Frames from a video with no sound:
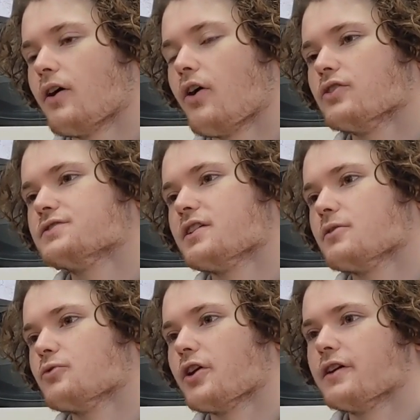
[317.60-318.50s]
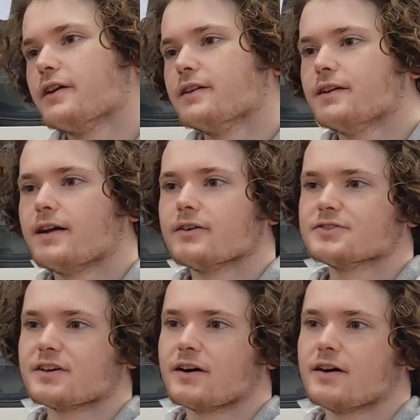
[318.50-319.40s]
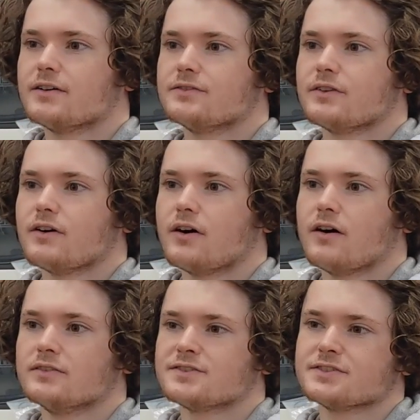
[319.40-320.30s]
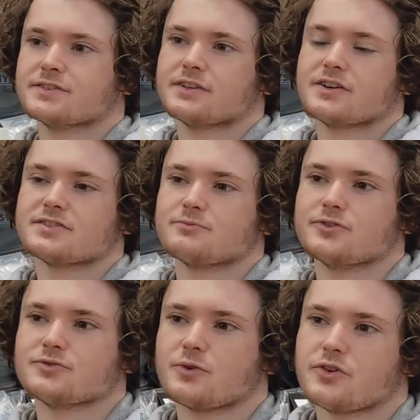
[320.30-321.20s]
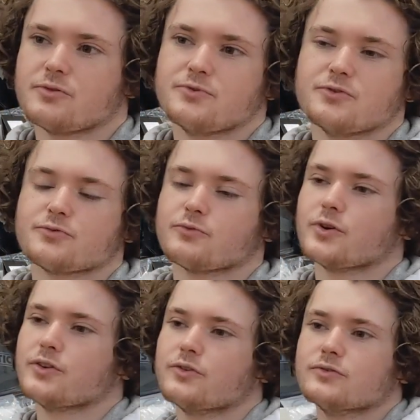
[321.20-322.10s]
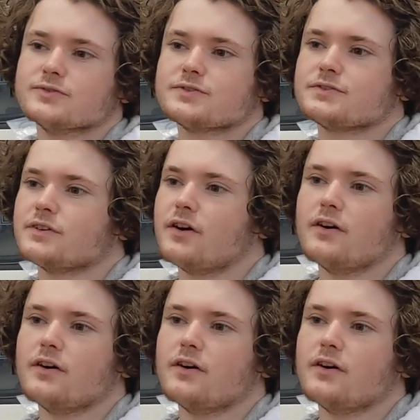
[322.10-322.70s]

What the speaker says: All the time running in and outside, assisting customers, whether it be with rentals,